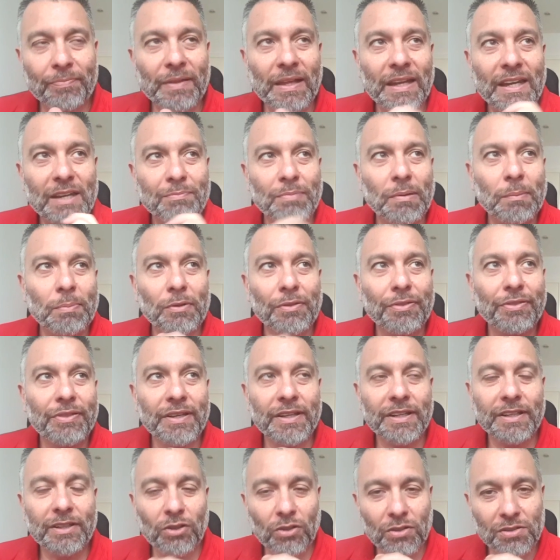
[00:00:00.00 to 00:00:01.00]
And if people
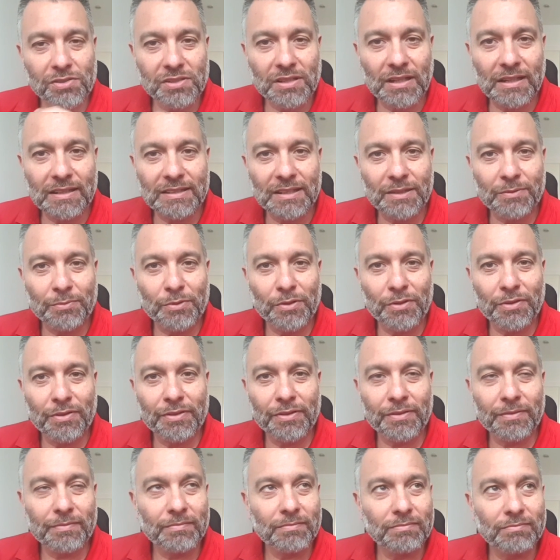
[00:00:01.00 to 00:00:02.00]
think it all started with